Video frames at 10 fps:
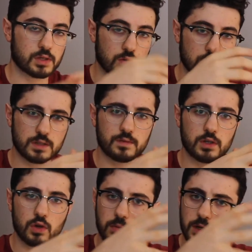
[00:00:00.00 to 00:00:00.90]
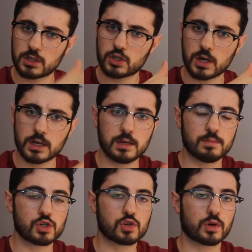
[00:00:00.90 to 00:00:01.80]
So in this video, I'm going to try to keep
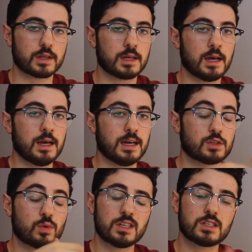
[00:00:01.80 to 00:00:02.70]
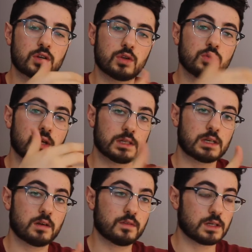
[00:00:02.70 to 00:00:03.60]
it short as well as include a
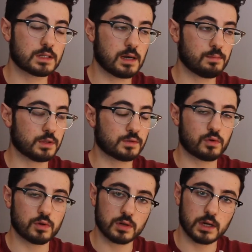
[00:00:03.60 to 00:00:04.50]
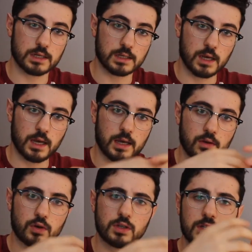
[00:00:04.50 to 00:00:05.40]
ton of examples for you guys in
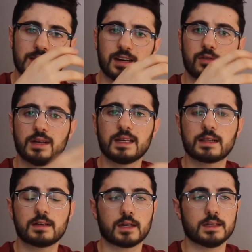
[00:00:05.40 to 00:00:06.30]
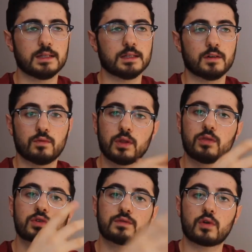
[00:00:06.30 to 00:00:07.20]
order to get a really clear idea of what
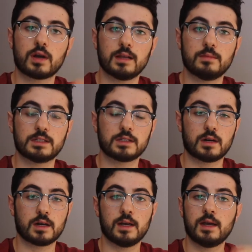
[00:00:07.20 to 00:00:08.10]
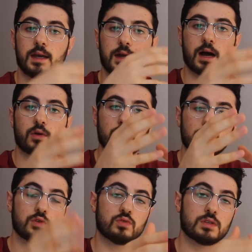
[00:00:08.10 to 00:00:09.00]
those 4 elements are and how you
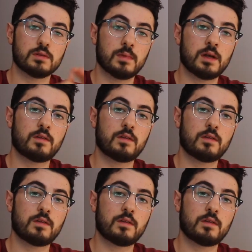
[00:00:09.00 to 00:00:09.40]
can use them